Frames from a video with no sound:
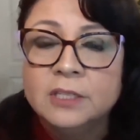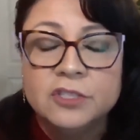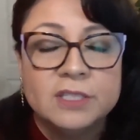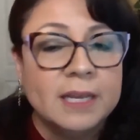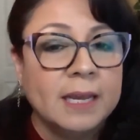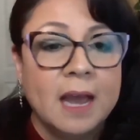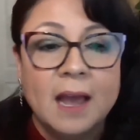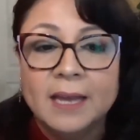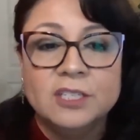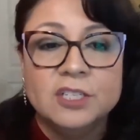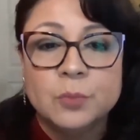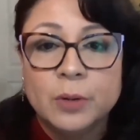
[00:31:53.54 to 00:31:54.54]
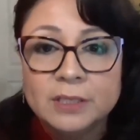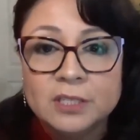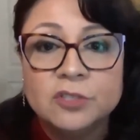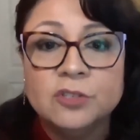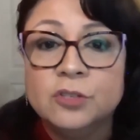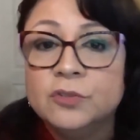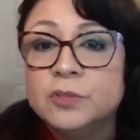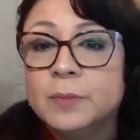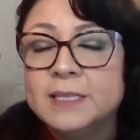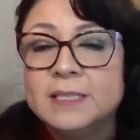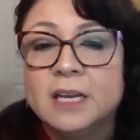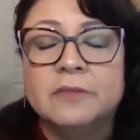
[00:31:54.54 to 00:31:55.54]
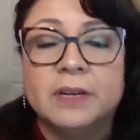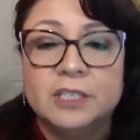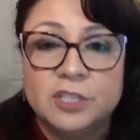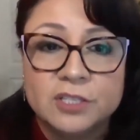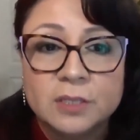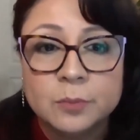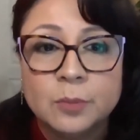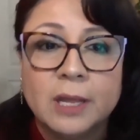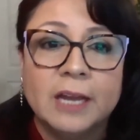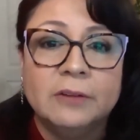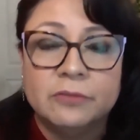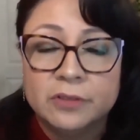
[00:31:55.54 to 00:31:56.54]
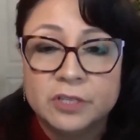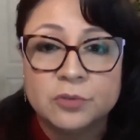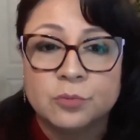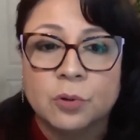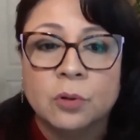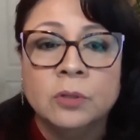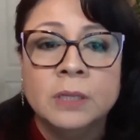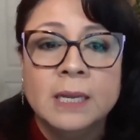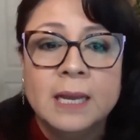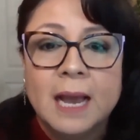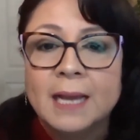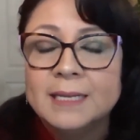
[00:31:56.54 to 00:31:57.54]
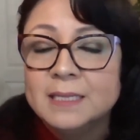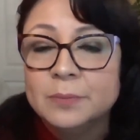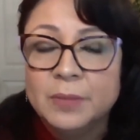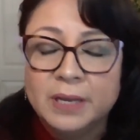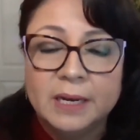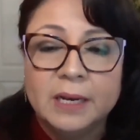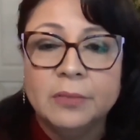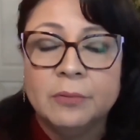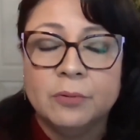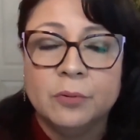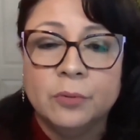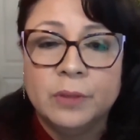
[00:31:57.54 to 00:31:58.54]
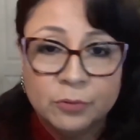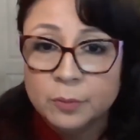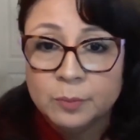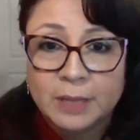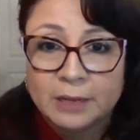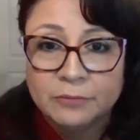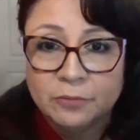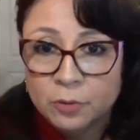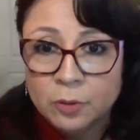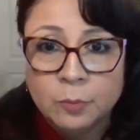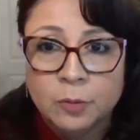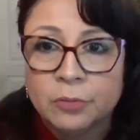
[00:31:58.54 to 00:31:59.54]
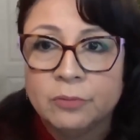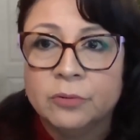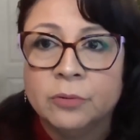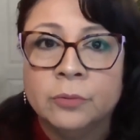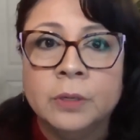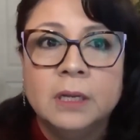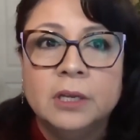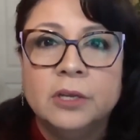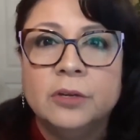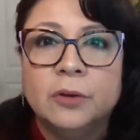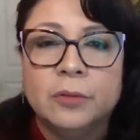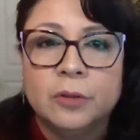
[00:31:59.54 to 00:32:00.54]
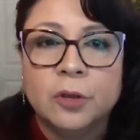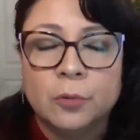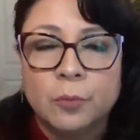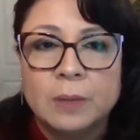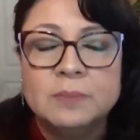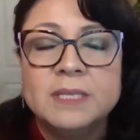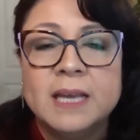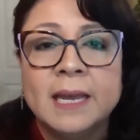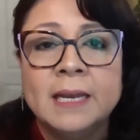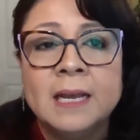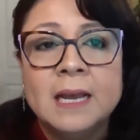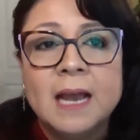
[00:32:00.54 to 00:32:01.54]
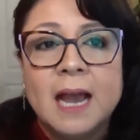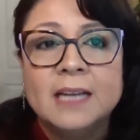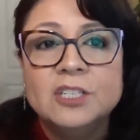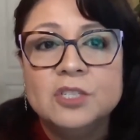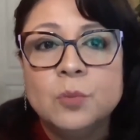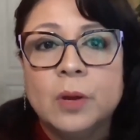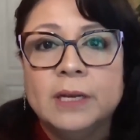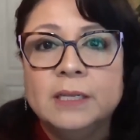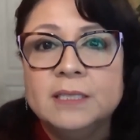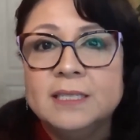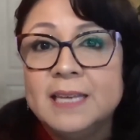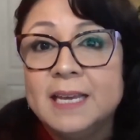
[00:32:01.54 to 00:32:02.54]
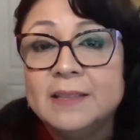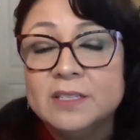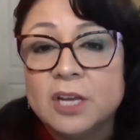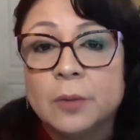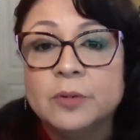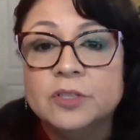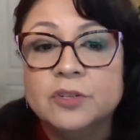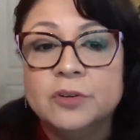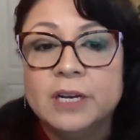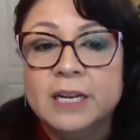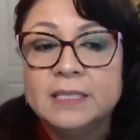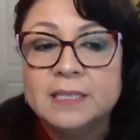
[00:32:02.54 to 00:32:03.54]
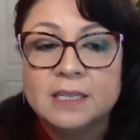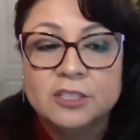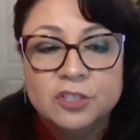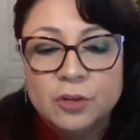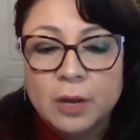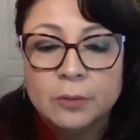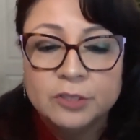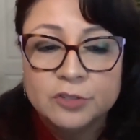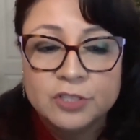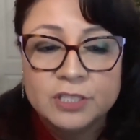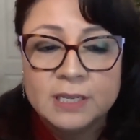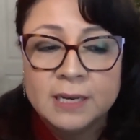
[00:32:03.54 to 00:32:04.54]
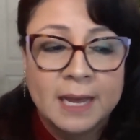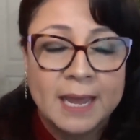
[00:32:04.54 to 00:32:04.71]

Just saying, hi, I just wanted to introduce myself. I just applied for this role. I submitted it through the platform or through, your website. I just wanted to take this opportunity to let you know how interested I